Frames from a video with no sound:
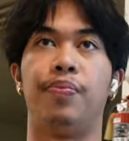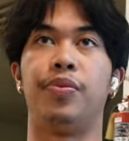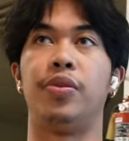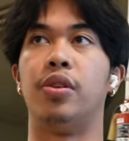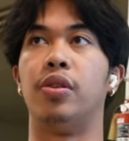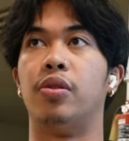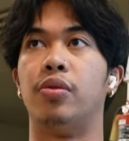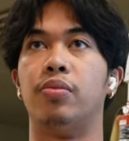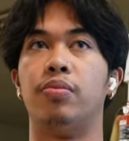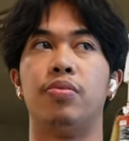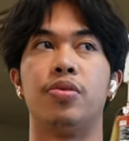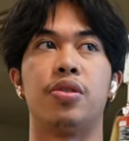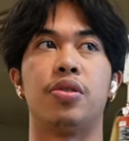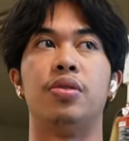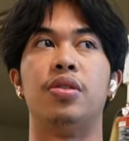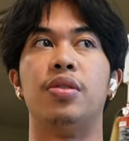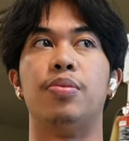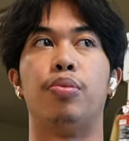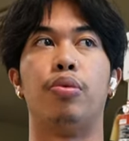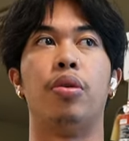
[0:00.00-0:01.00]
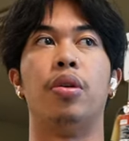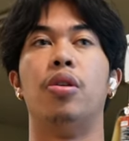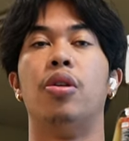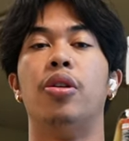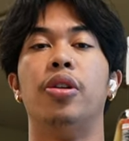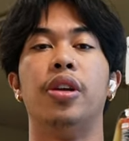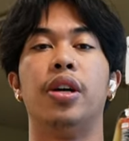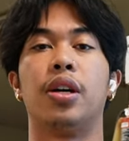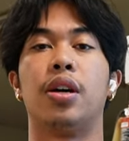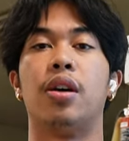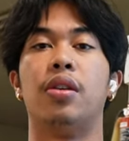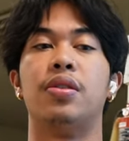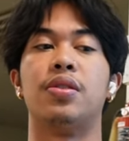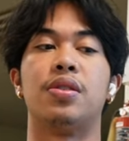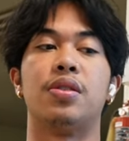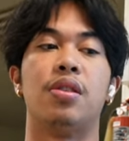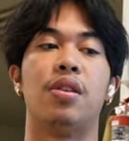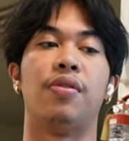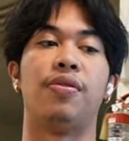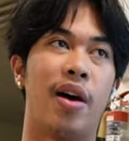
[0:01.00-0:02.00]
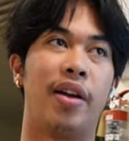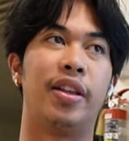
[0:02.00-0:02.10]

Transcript: you know, sleep well, all that kind of stuff.